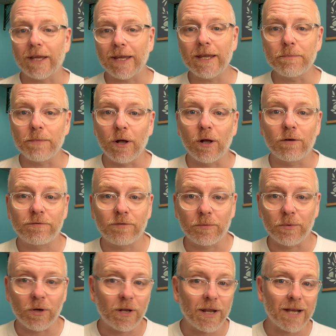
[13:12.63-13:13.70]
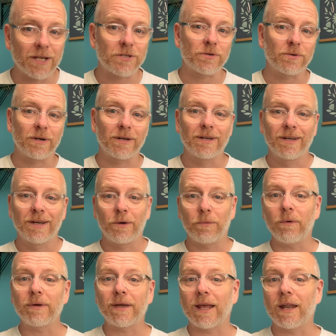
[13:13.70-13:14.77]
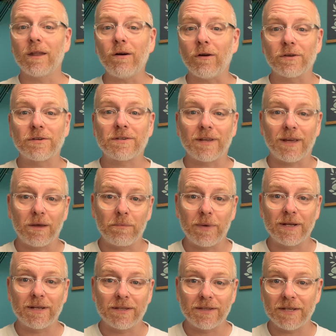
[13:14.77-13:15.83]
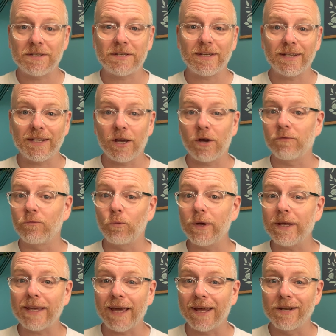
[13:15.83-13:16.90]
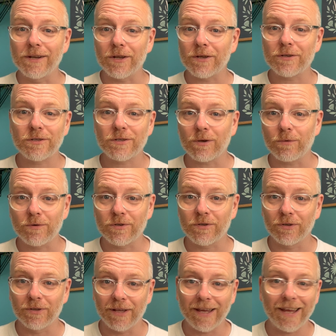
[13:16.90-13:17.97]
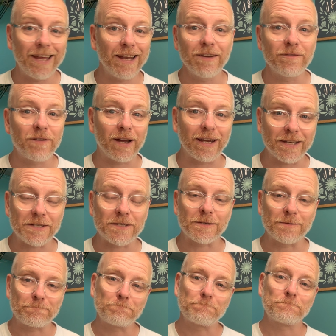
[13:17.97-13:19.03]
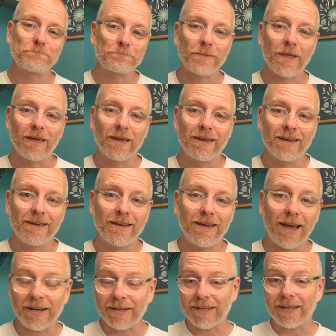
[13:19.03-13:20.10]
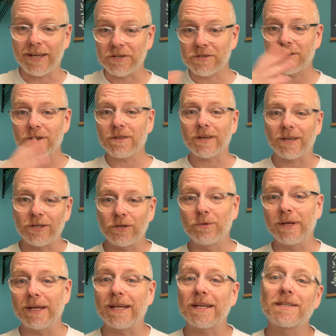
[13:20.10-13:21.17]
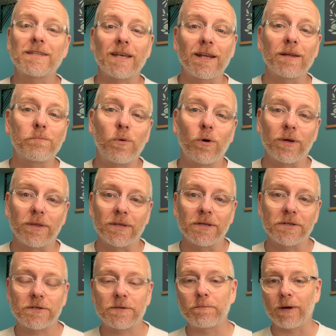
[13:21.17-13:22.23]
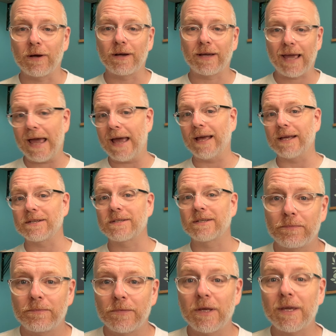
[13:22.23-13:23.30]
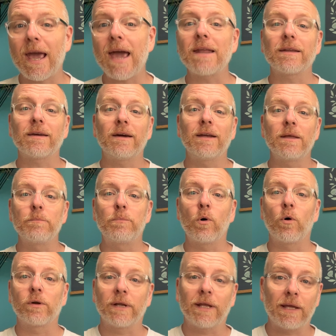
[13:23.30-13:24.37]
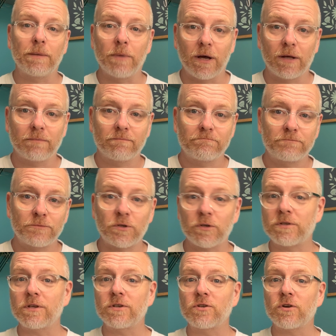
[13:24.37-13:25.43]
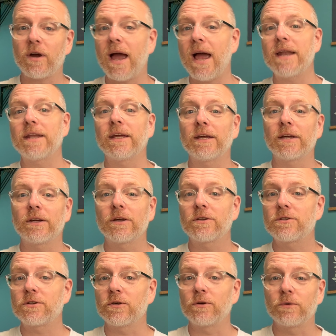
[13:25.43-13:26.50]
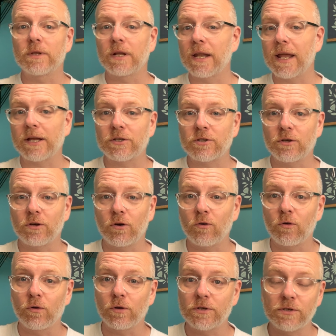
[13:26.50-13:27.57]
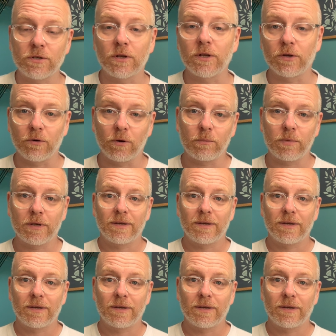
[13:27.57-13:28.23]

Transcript: email from your lecturer won't get lost amid the sea of weekend social invites. And here's another unique selling point that Spark has. You get an important email just as you're heading to the lecture or study group.